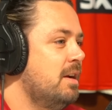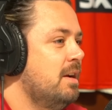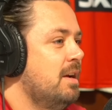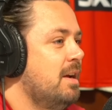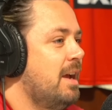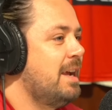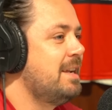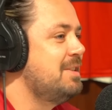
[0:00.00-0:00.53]
are you
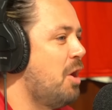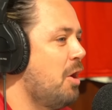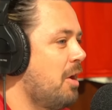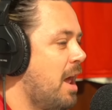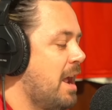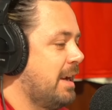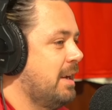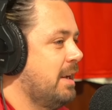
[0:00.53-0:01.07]
on? He's not
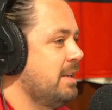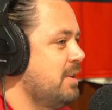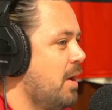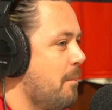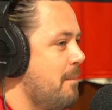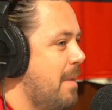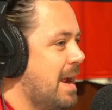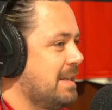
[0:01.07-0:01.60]
like he's
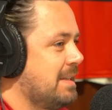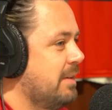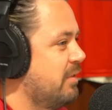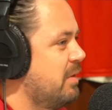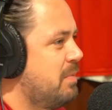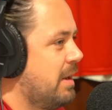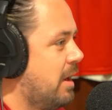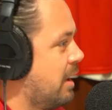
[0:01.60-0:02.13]
not massive.
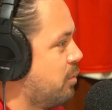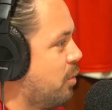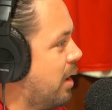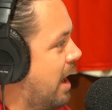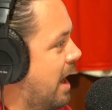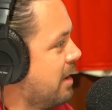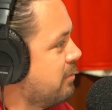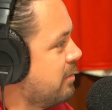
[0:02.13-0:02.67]
He'd be like what
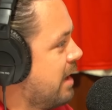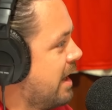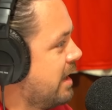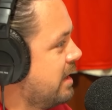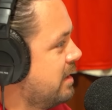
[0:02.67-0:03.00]
180,